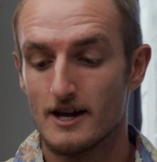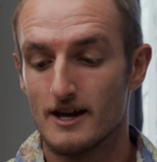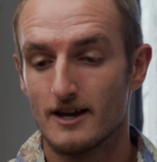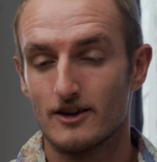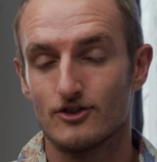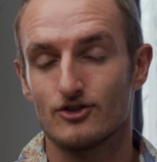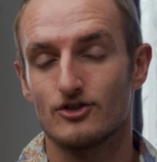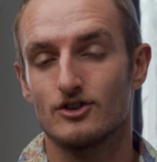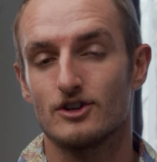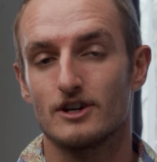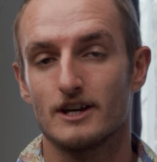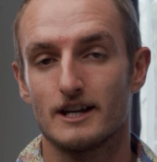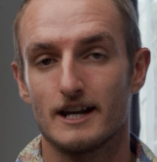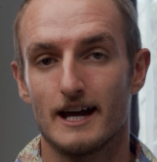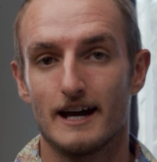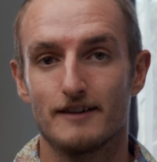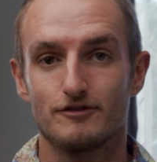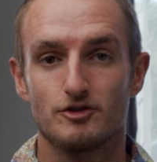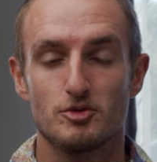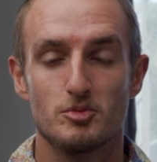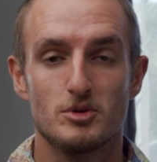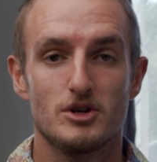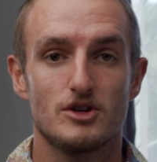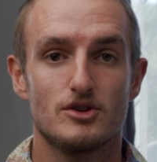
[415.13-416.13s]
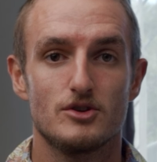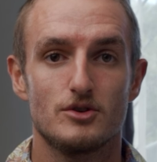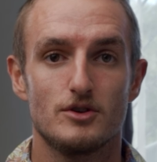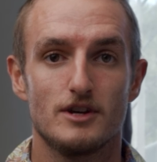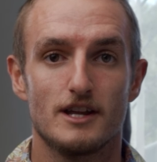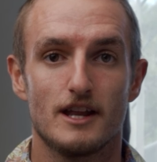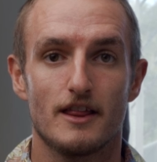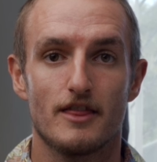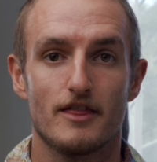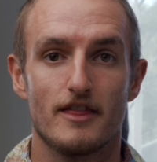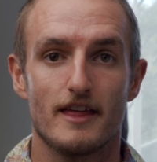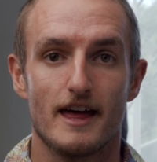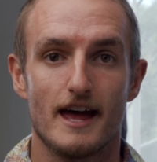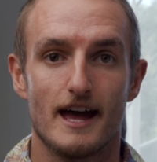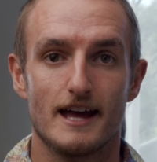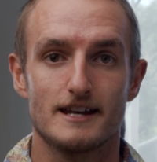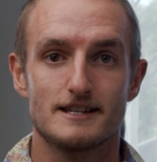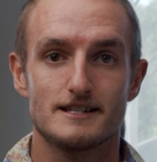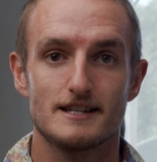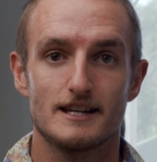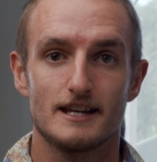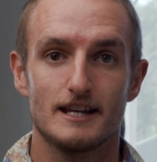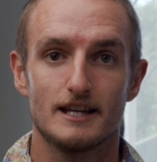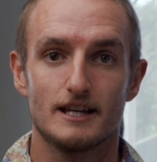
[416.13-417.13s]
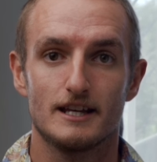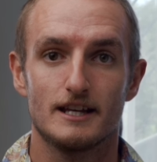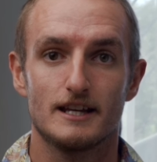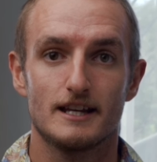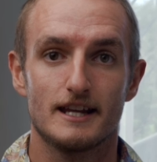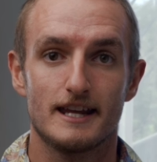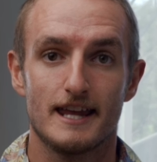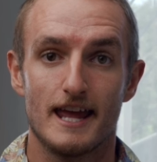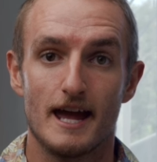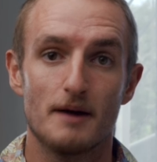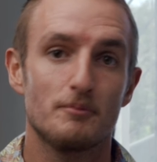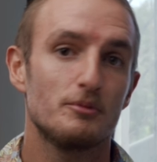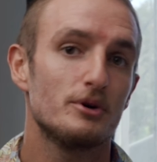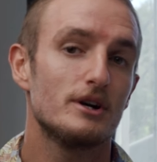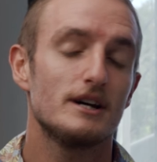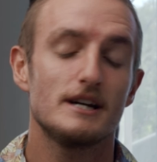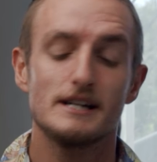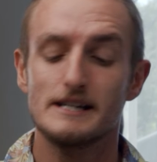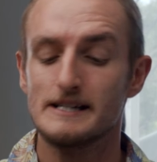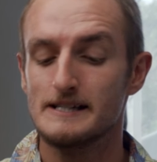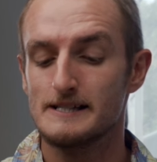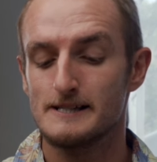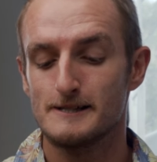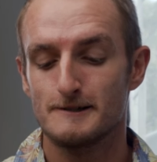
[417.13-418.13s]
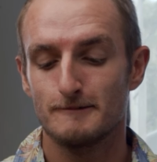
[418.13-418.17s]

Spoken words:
So you're going to have to be doing that in camera.